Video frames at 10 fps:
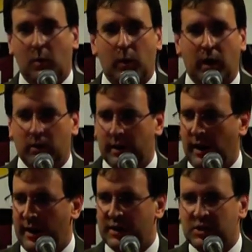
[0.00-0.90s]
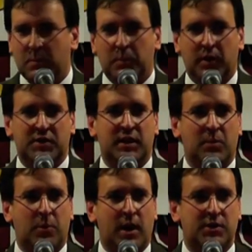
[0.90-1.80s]
Well, it's simple. As city
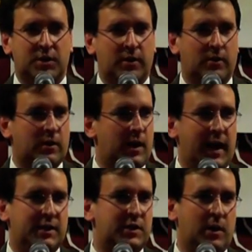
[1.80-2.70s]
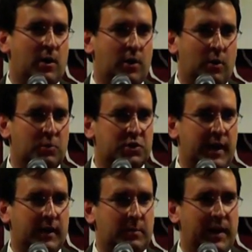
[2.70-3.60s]
prosecutor, I see on an almost
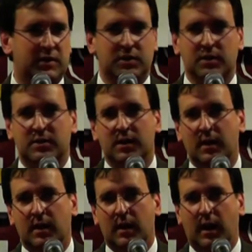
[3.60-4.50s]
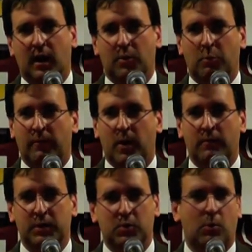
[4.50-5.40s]
daily basis the
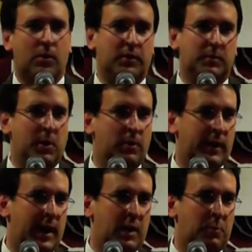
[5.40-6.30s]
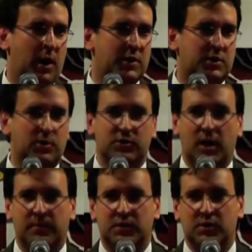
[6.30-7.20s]
revolving door that the Mahoning County Prosecutor's
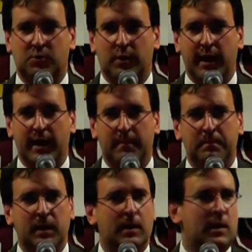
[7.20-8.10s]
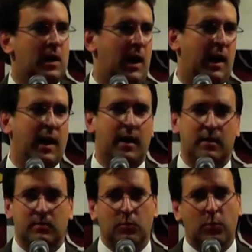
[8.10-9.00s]
Office has created.
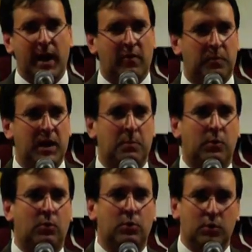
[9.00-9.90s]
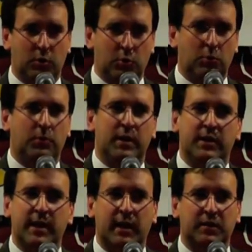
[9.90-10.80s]
We have people who the
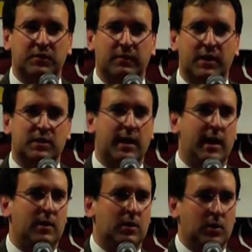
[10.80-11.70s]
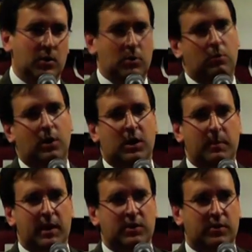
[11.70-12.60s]
detectives investigate, who are
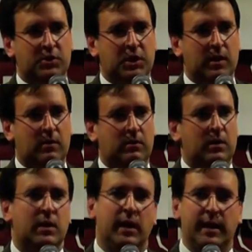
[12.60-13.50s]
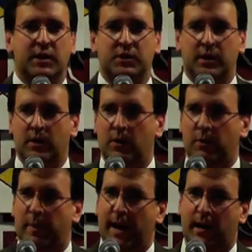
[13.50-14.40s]
committed to the jail, and next thing you know,
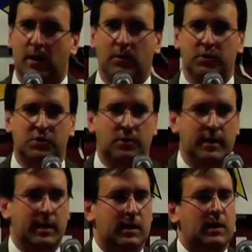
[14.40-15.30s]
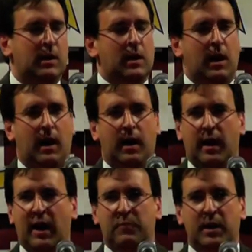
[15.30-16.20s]
they're back out on the street.
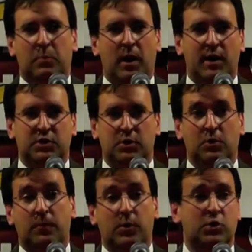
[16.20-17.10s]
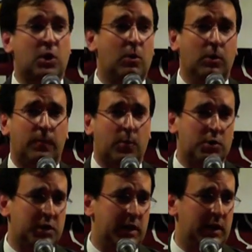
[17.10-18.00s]
I've been a prosecutor for a total of
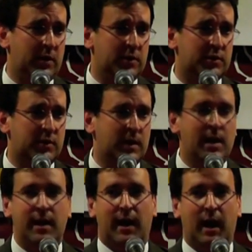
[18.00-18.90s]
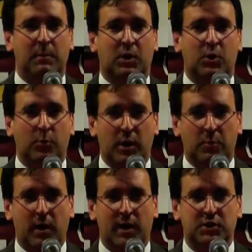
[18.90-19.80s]
14 years. I'm a career
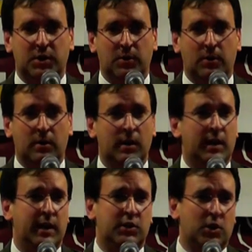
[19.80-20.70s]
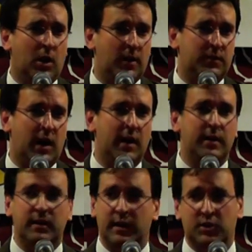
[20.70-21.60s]
prosecutor. It's all I've
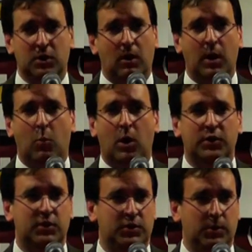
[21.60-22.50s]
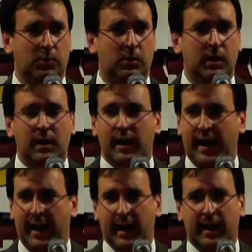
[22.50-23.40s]
done. It's all I want to do.
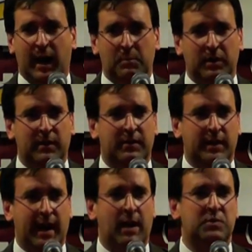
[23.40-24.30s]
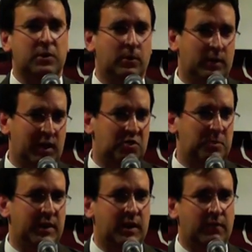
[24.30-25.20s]
And I believe that that absolutely gives
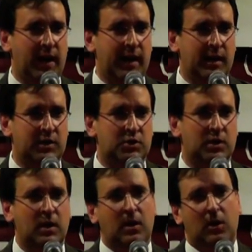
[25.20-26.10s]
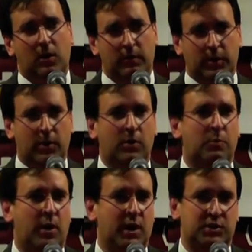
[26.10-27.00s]
me the advantage over the
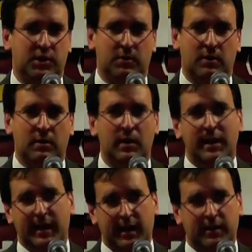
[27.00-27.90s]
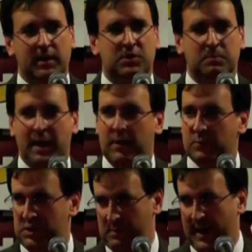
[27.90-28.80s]
current prosecutor in this main
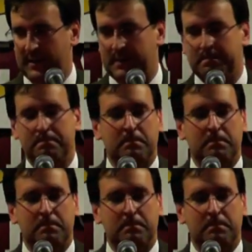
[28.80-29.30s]
respect.